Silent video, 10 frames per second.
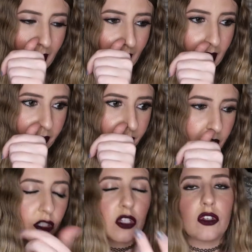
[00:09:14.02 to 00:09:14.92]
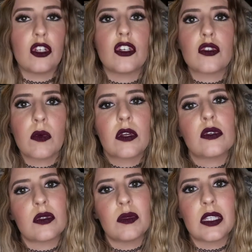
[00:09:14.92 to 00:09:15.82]
Um, so you just wanna go
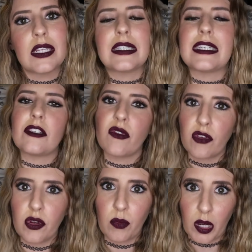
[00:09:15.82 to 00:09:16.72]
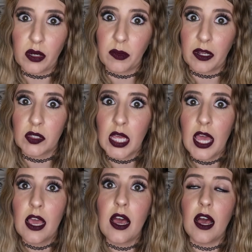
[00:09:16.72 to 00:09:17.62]
somewhere that it's easy for you to walk around.
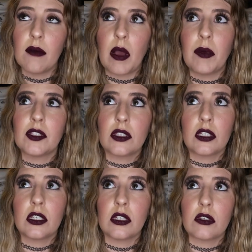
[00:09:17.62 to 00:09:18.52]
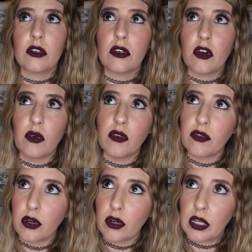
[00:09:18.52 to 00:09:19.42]
Um, I'm also gonna go
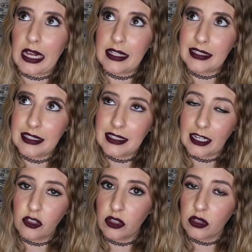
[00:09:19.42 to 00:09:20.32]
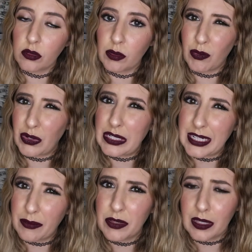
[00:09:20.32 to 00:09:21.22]
over Galaxy's Edge a little bit more in
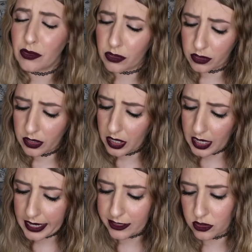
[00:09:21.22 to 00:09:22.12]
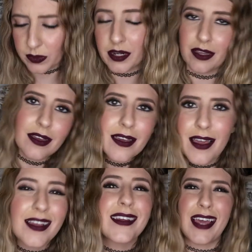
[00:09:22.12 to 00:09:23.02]
depth later. I just want
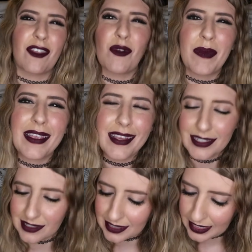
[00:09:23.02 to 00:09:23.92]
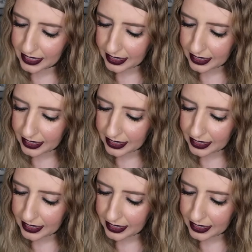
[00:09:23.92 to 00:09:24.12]
to get through my list.